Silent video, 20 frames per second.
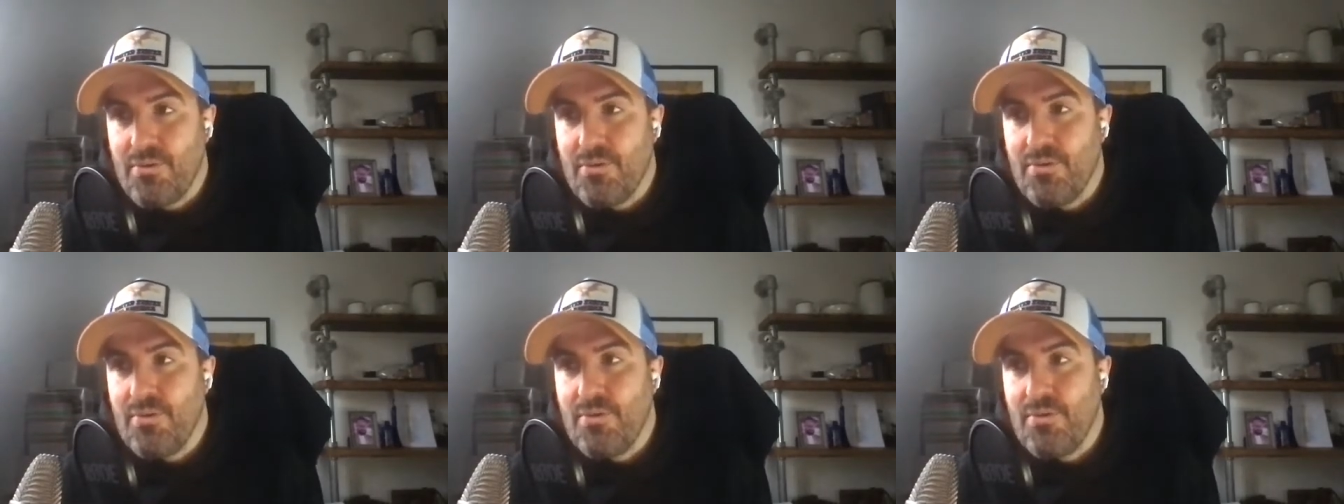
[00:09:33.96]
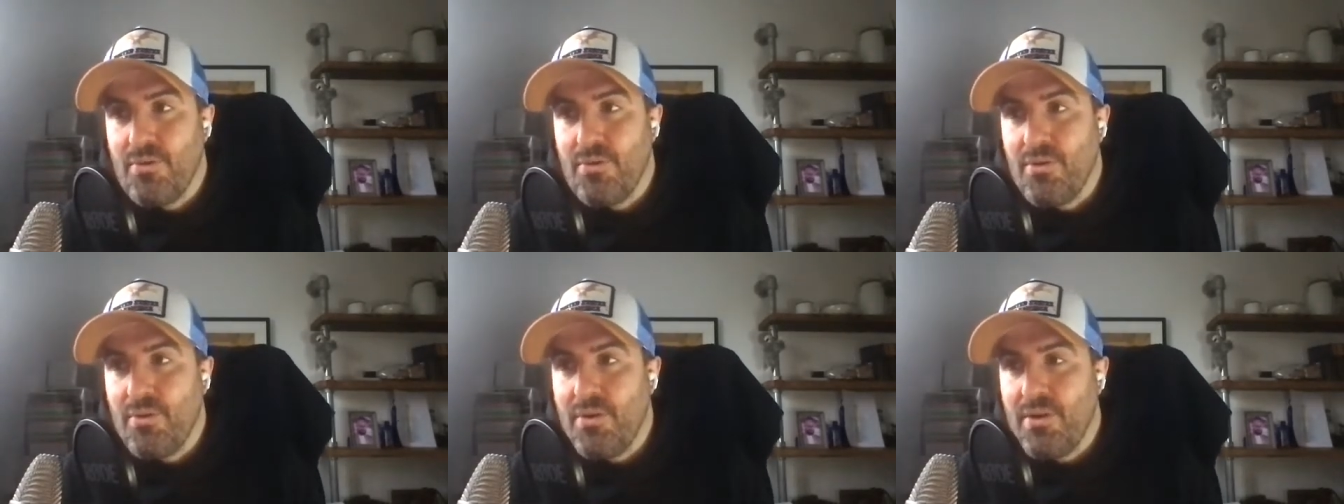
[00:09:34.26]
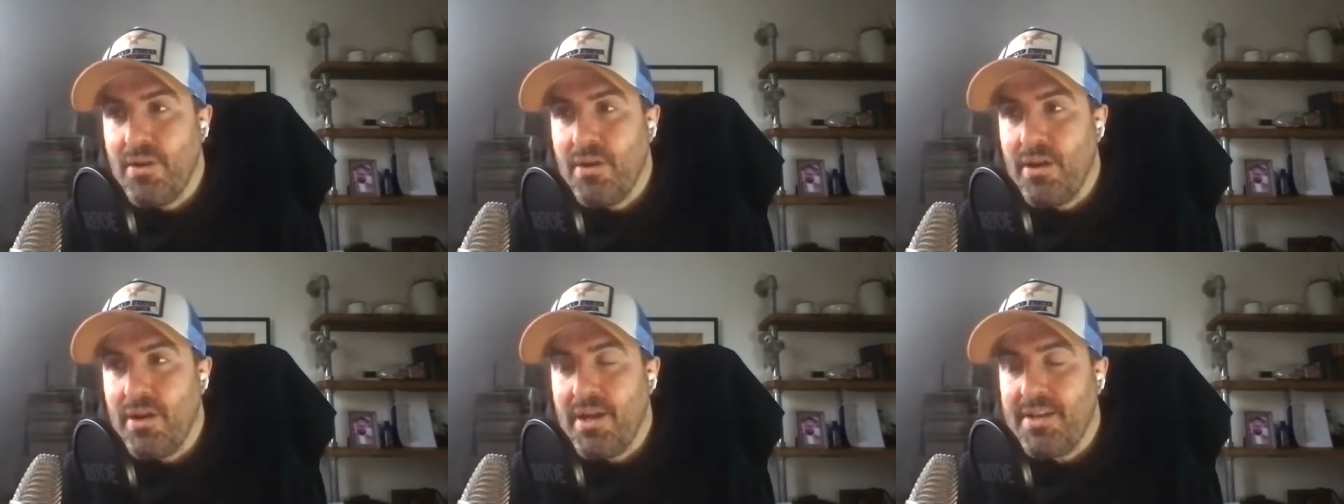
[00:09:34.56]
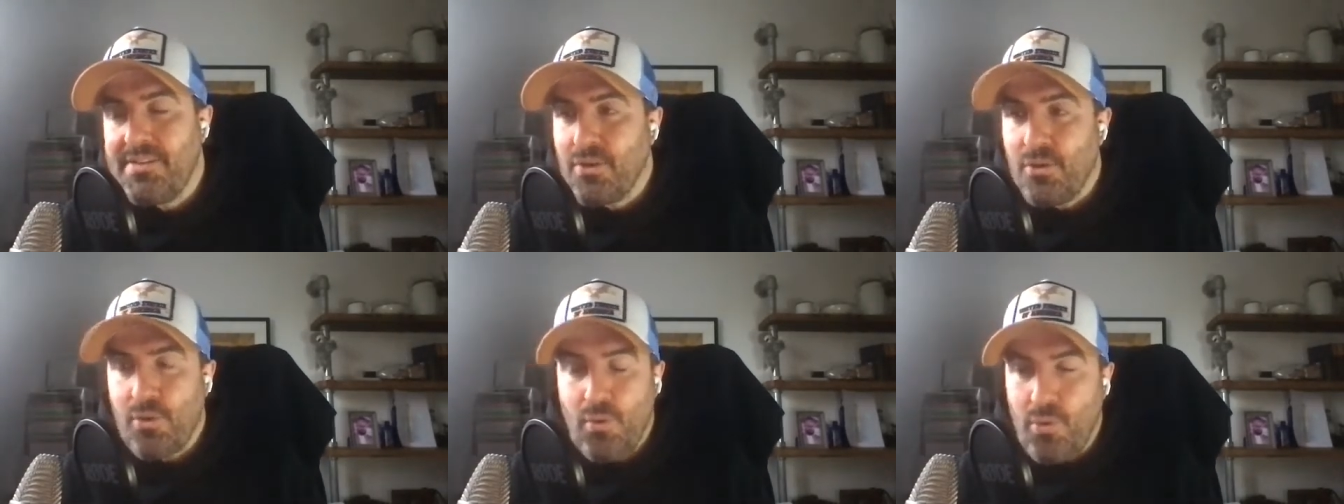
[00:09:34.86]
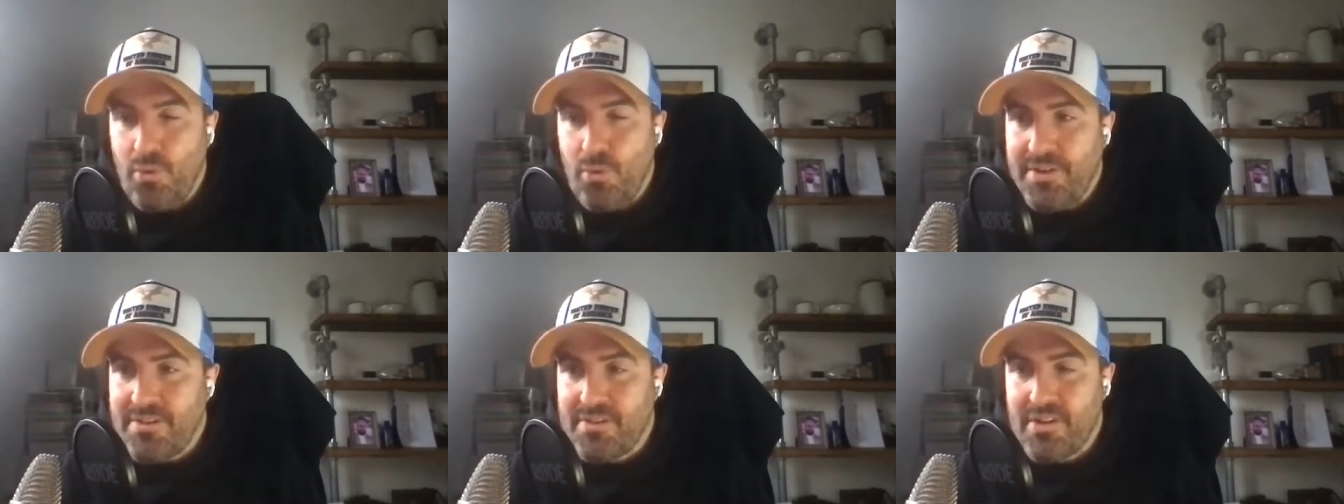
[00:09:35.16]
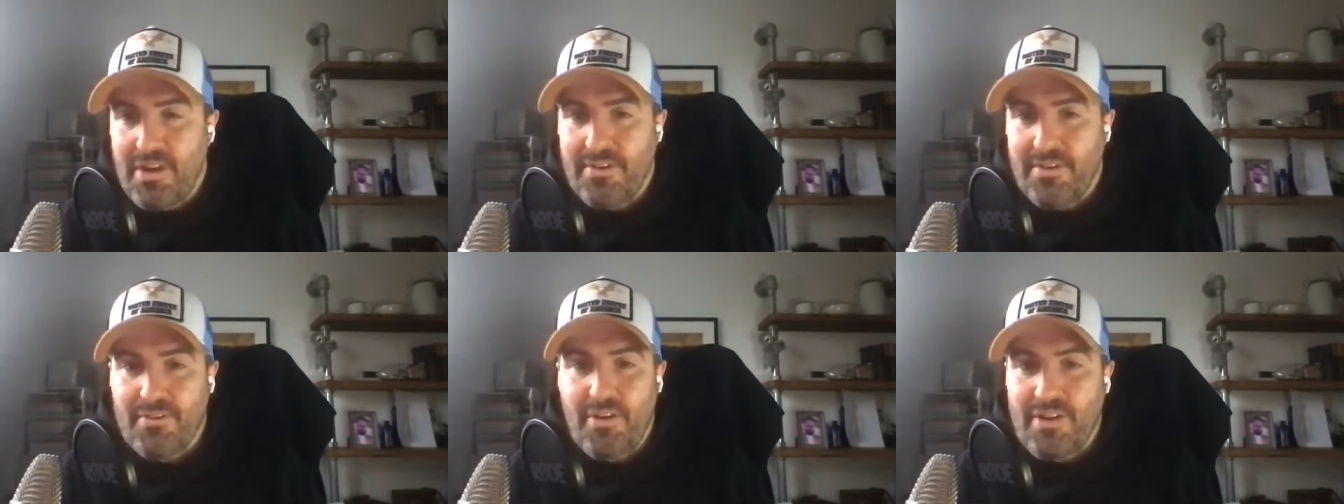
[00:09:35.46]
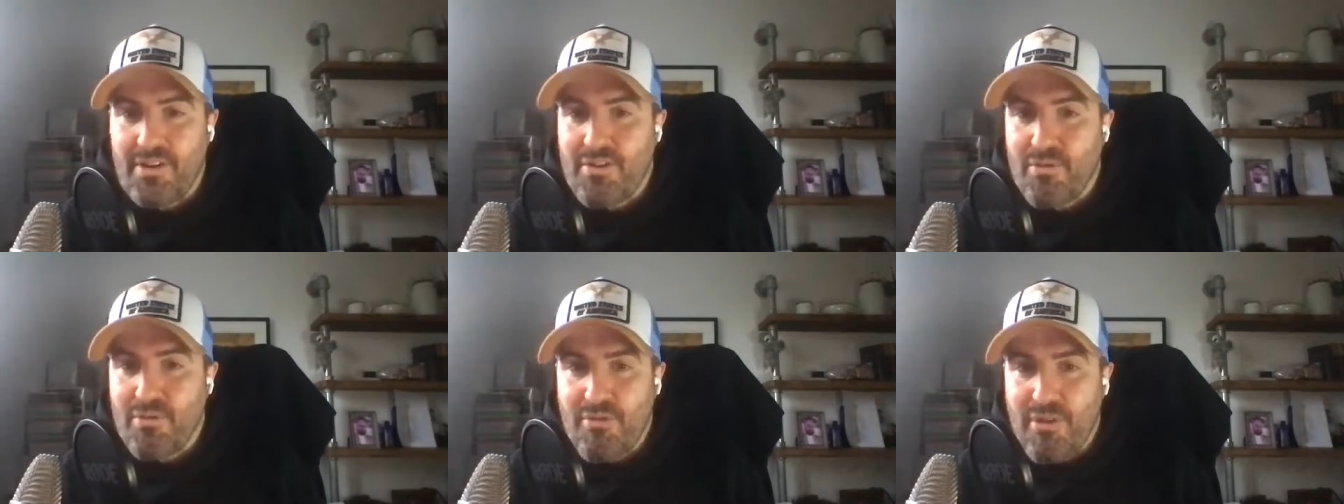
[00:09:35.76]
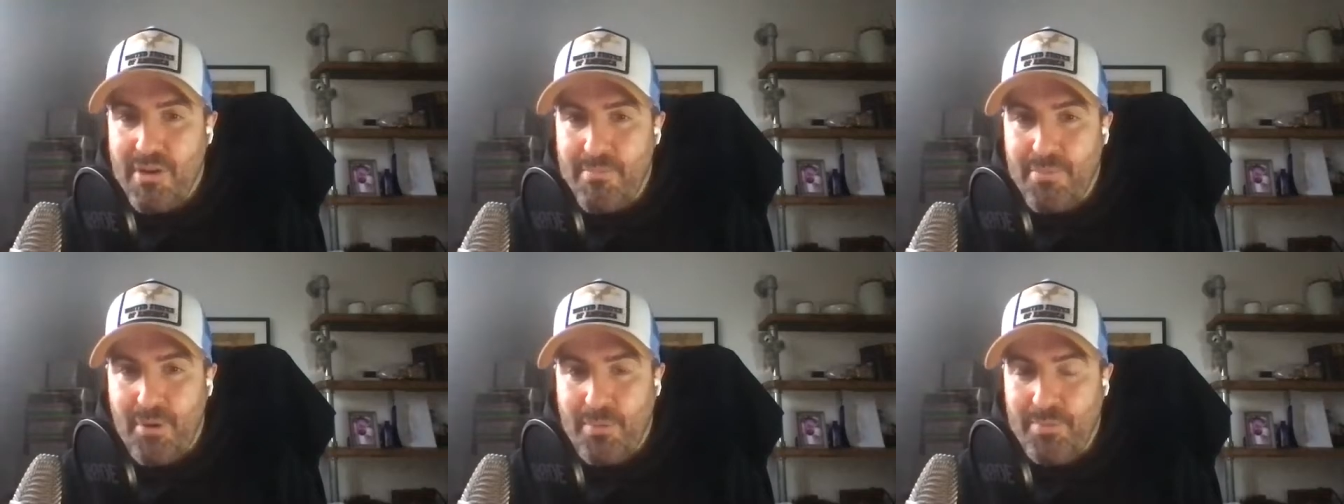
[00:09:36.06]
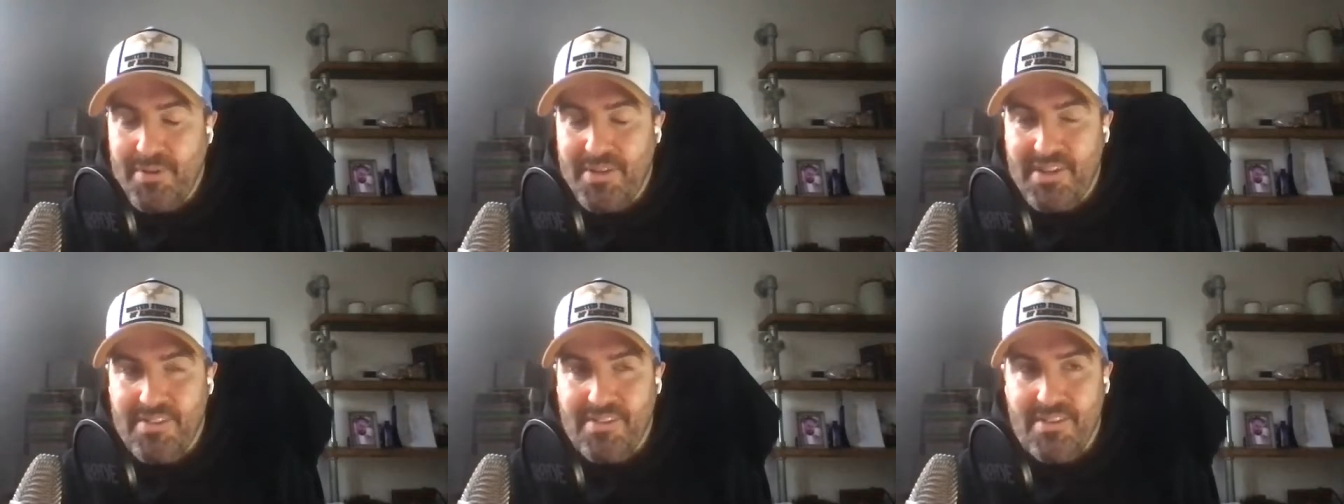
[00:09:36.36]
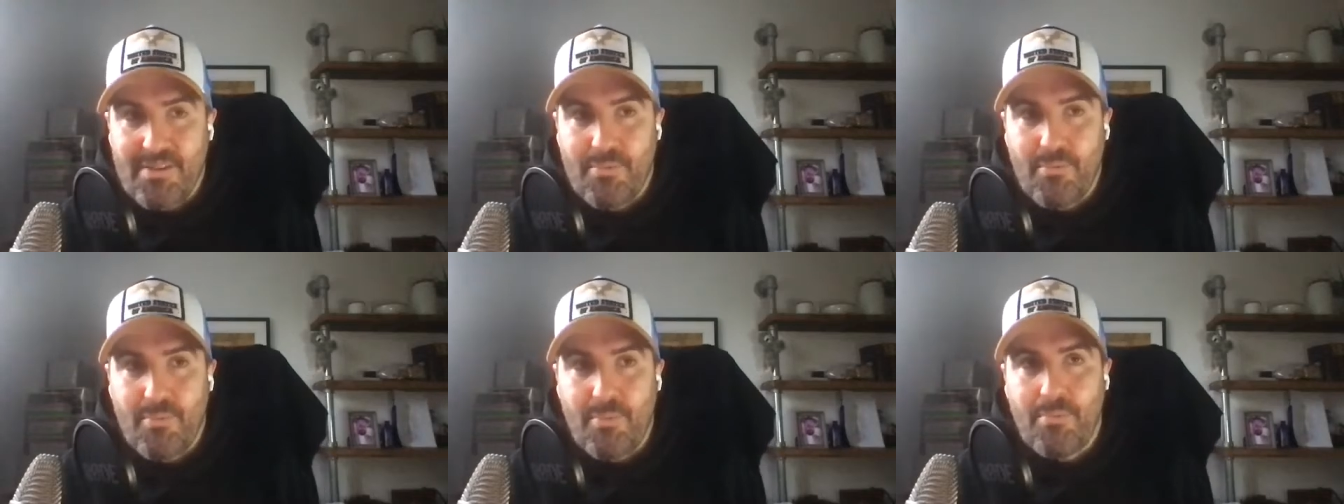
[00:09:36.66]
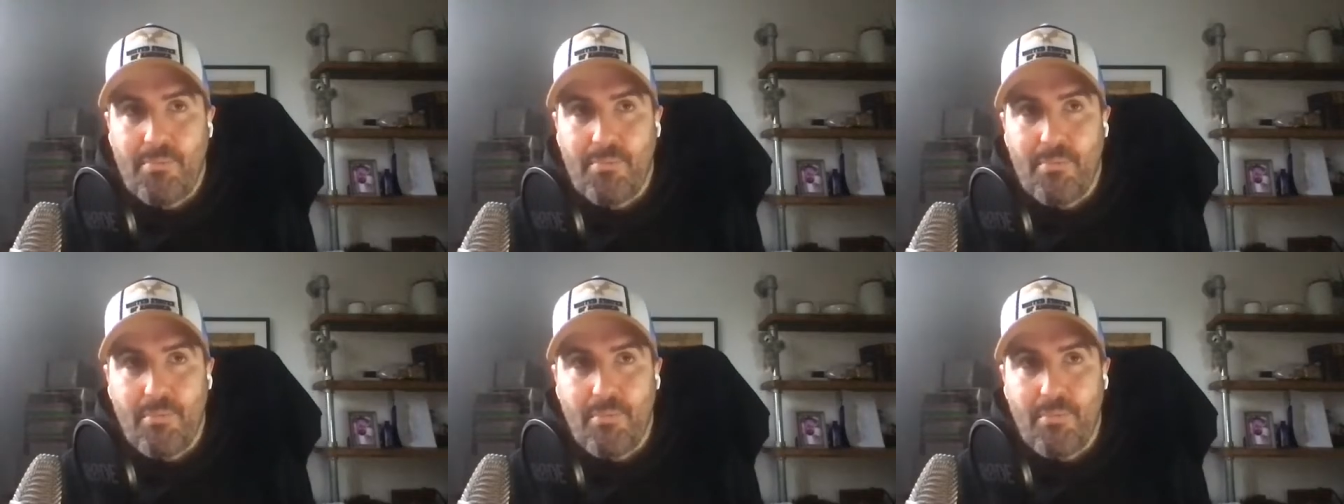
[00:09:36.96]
So it's got all these kind of great properties.